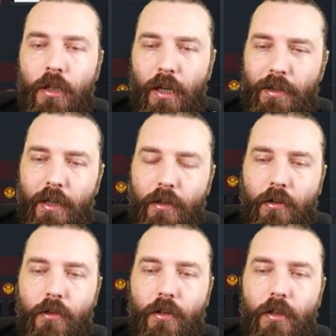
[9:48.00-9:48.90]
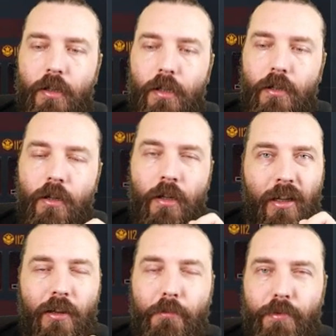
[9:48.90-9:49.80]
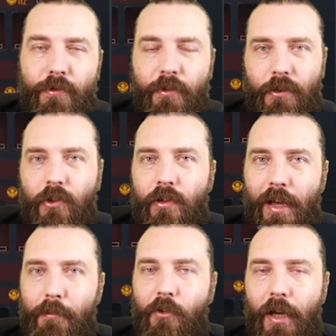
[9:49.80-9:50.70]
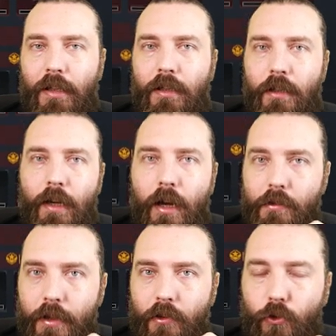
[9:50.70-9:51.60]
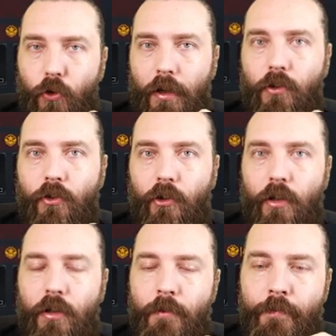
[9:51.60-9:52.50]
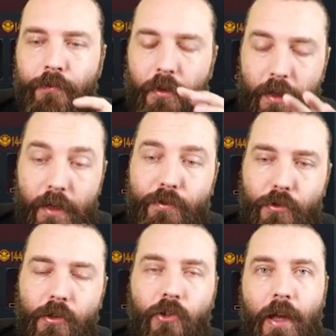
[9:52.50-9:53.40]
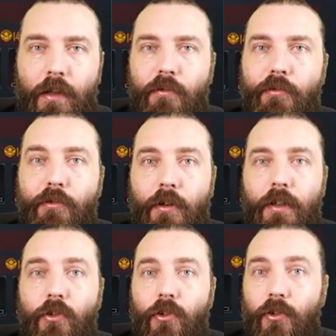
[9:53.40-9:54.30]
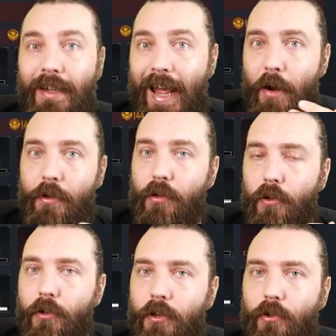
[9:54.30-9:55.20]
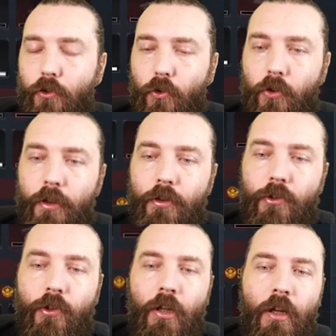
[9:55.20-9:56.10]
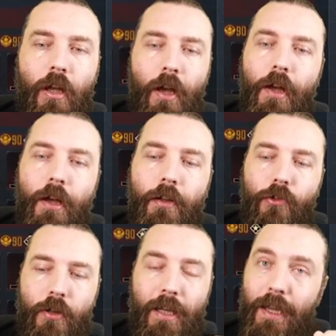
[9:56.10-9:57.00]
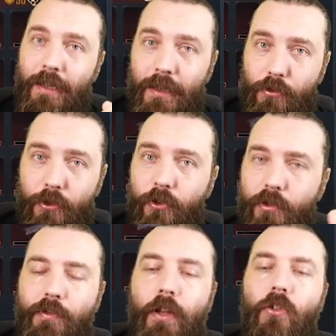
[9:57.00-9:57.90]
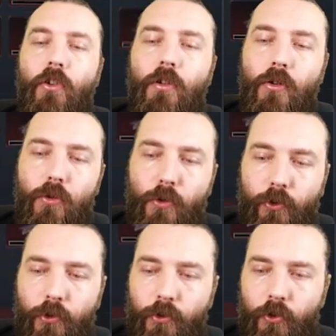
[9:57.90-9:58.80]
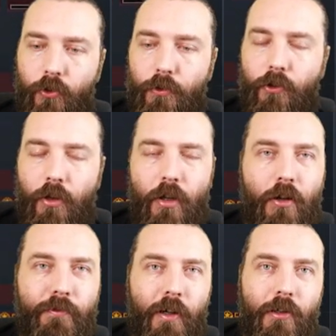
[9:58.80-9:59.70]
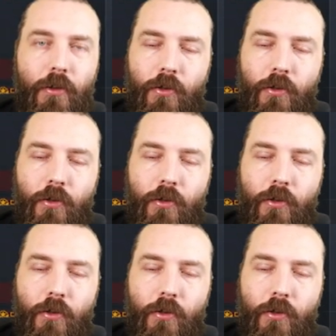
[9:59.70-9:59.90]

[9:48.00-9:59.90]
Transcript: and that kind of thing. And they're pretty damn tanky now that the strategy if they're attacking frigs is now including destroyers, uh, so they get an increased evasion and all sorts of stuff. So they are very good